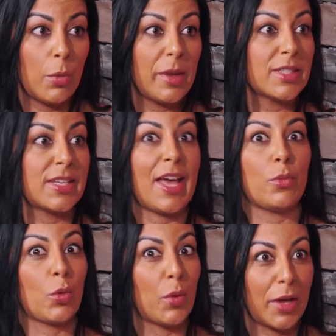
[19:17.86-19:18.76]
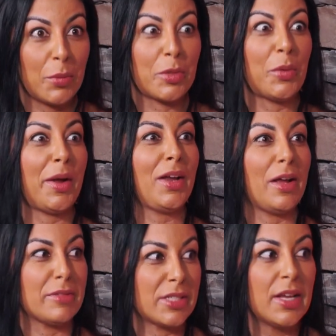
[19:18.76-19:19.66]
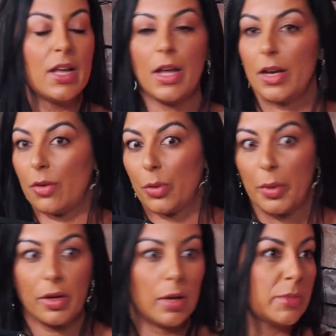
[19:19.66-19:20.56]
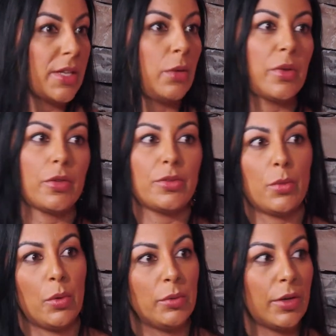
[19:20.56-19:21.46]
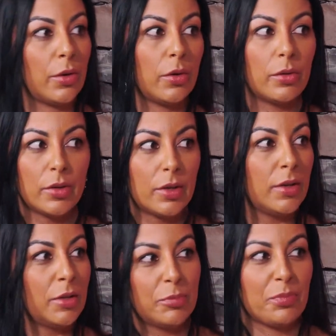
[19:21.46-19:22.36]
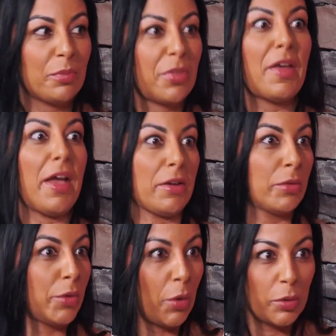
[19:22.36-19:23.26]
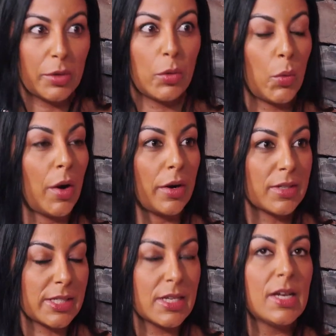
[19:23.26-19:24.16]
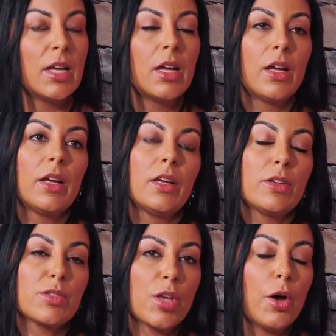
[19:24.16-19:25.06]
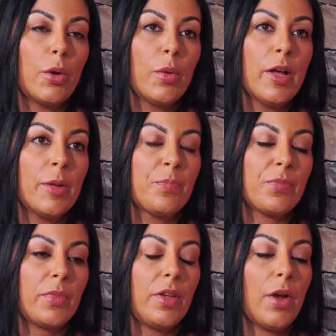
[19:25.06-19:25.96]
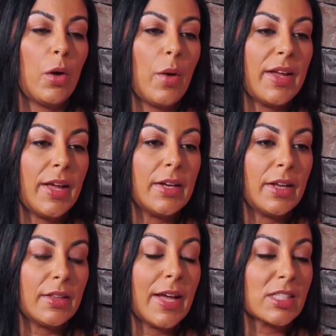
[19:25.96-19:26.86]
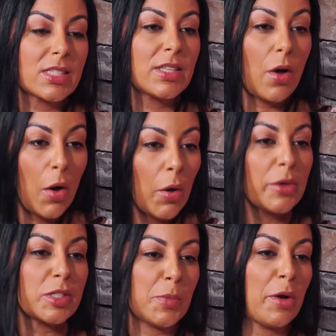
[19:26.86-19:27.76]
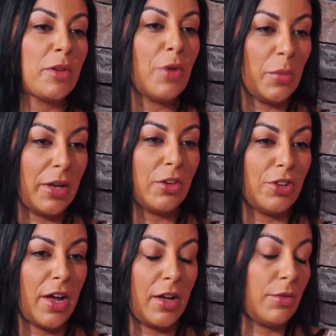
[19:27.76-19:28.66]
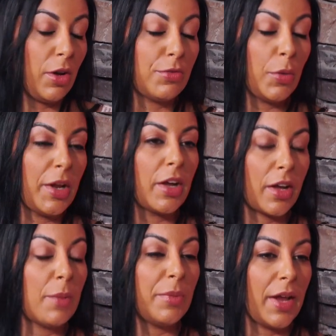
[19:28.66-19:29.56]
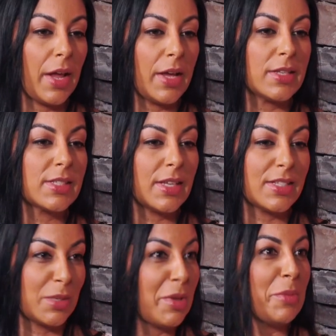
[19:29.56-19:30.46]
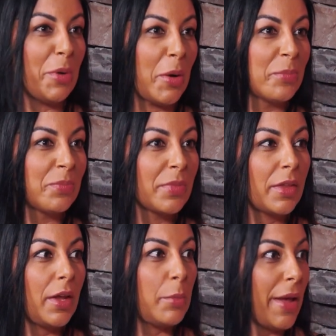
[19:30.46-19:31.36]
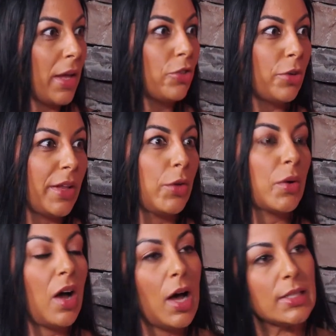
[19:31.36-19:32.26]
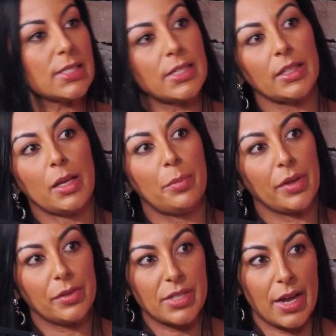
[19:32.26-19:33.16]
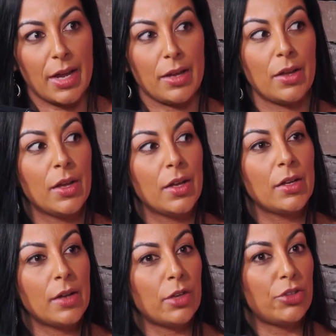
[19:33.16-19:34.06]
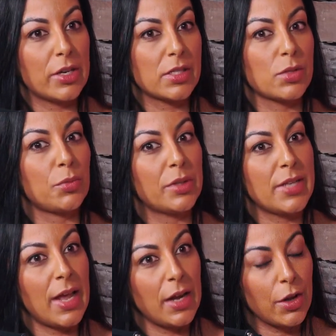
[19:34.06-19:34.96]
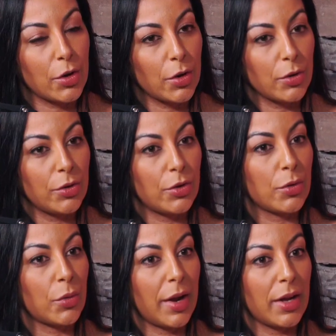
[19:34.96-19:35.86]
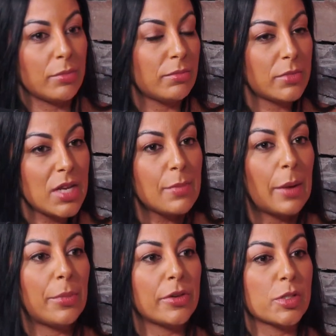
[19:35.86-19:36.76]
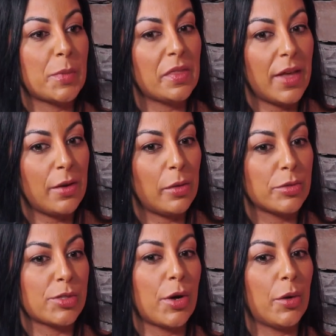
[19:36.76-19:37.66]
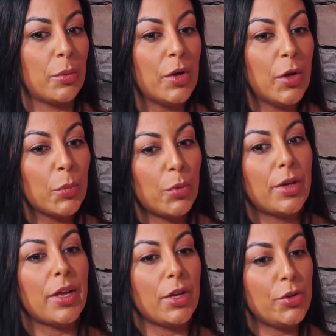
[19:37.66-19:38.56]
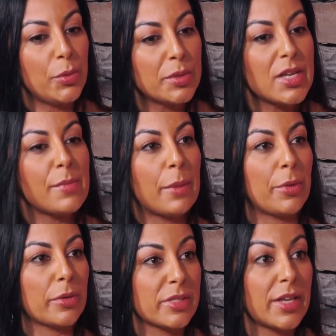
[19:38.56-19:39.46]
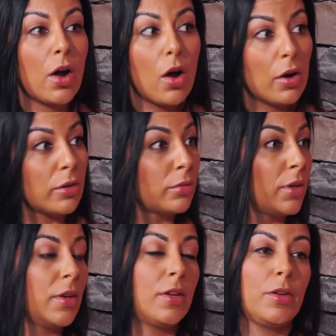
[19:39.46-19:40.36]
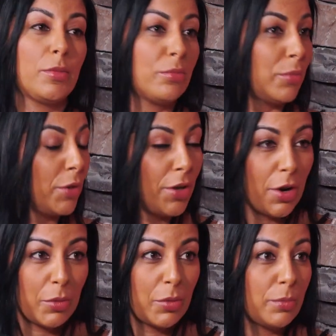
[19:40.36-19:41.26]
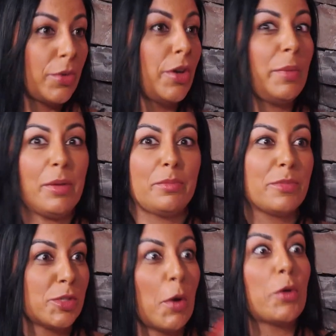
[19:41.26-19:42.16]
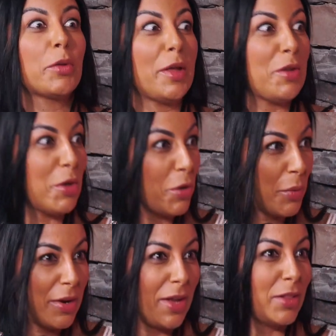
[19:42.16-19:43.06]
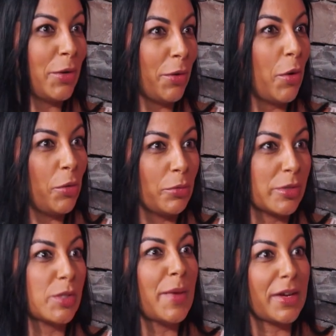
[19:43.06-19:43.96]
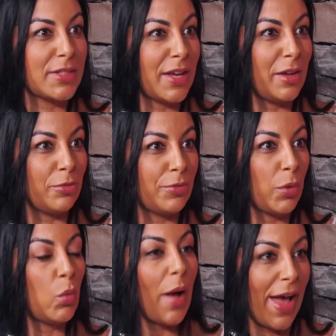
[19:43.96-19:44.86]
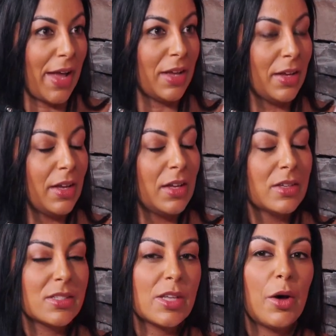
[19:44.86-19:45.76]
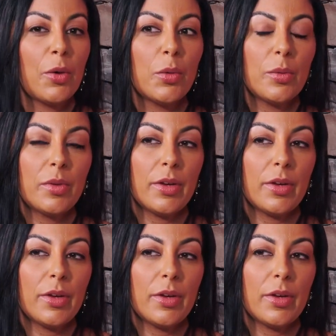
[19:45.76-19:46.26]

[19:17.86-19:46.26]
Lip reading: because again, we're working with creatives and everyone comes in with their own little thing, their own little quirks. So, that's the hardest part of owning a company is the people, and making sure that you're constantly building, not just retaining your great team members, but then also bringing in new team members that are, going to be smarter than you and in their own respective way. So